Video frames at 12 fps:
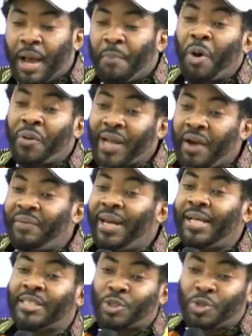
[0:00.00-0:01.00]
but we can
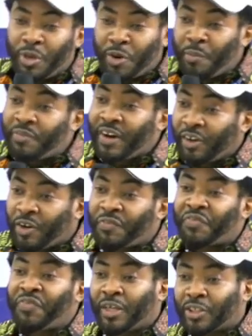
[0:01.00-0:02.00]
relate it to the removal of
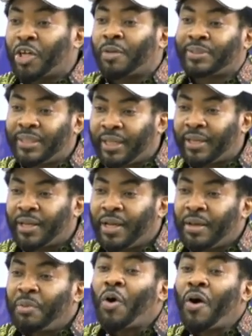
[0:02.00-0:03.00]
fuel subsidy.
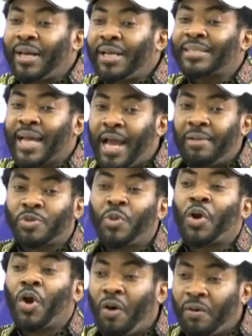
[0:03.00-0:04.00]
Because other times we
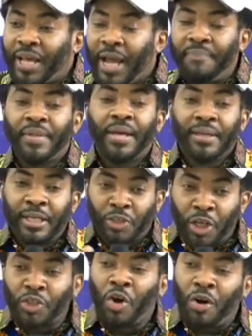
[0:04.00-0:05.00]
call them, they
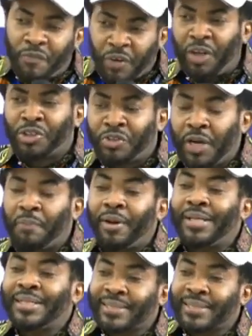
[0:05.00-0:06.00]
just come voluntarily,
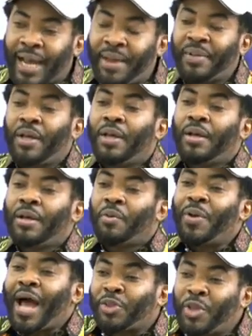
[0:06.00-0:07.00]
but this time
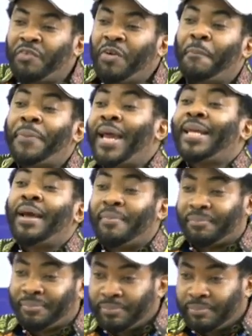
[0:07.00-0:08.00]
we had to even pay them
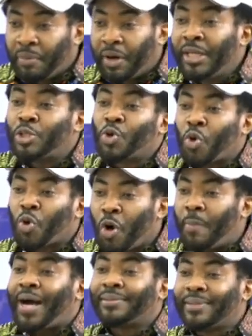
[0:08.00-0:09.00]
monies to
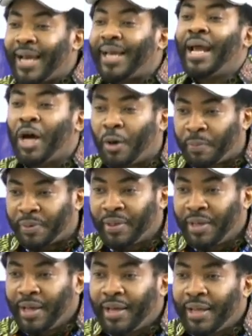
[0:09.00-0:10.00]
come and get help.
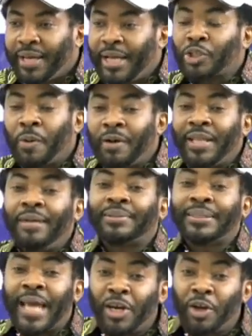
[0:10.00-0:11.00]
Then some of them
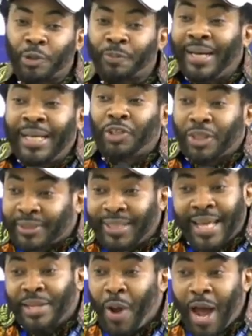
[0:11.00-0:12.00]
stay in the hospital and they just say
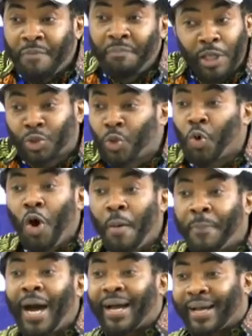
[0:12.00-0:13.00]
they don't have monies to go
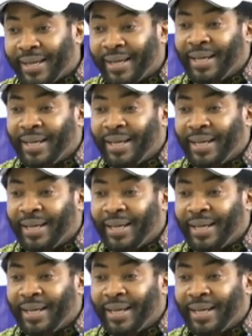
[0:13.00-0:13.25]
back.